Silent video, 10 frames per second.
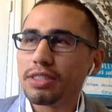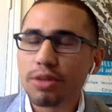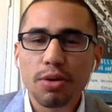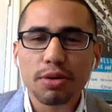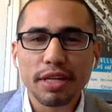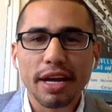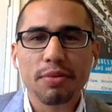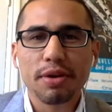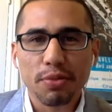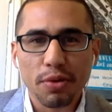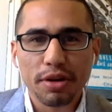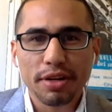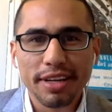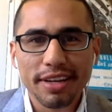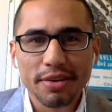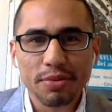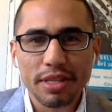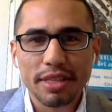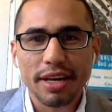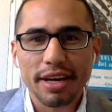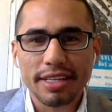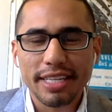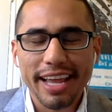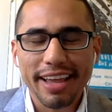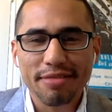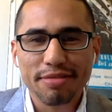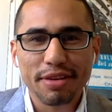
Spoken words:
sold. I want to work with Dave.